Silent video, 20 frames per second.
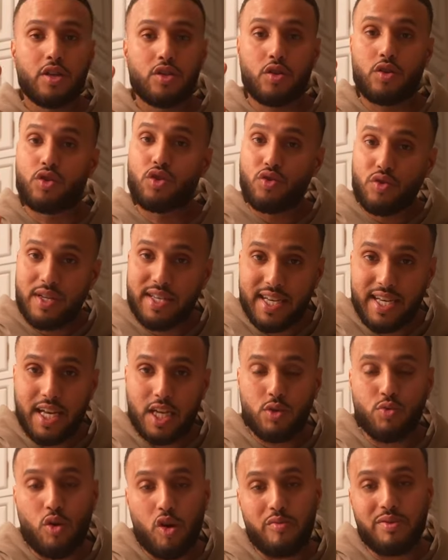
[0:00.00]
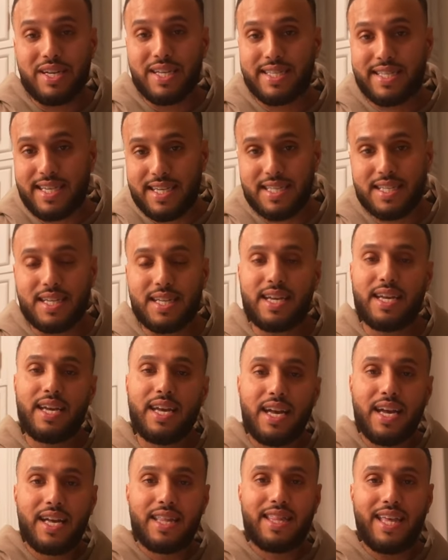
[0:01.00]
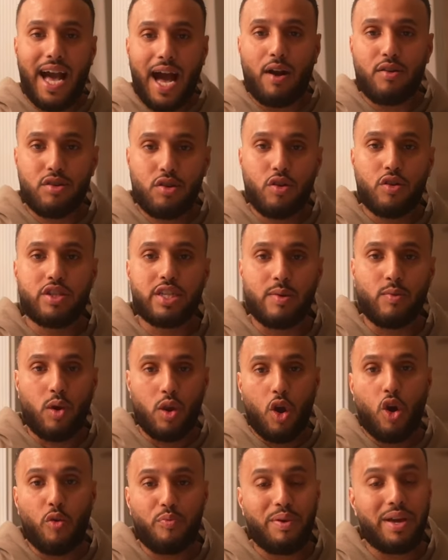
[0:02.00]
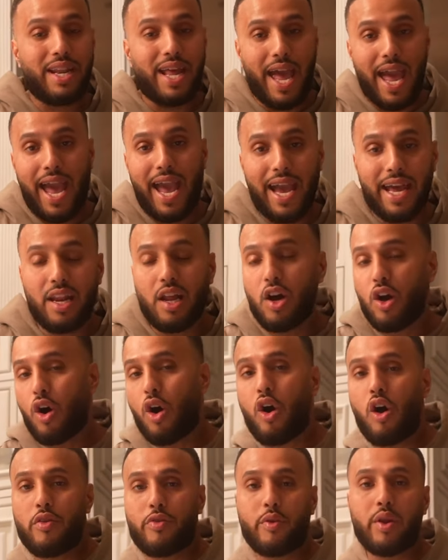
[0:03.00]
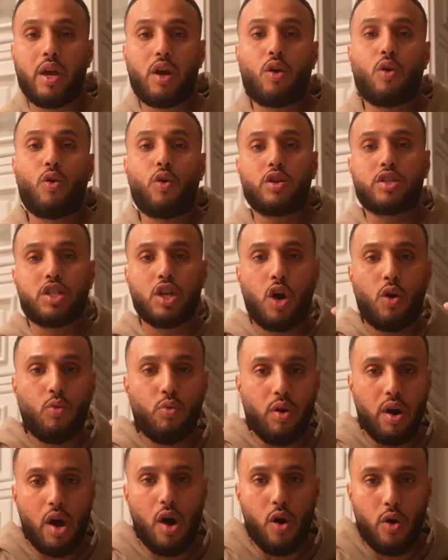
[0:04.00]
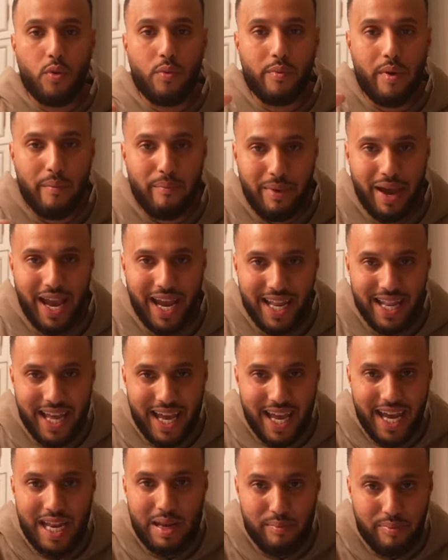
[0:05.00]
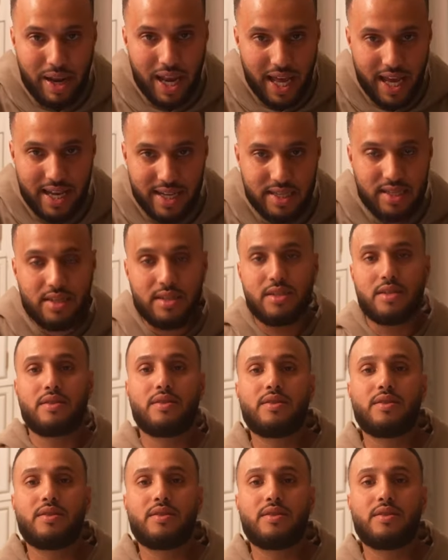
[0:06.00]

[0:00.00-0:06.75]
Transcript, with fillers: So as soon as it gets warm consistently, the outdoor gym will open and all three courts will remain in place.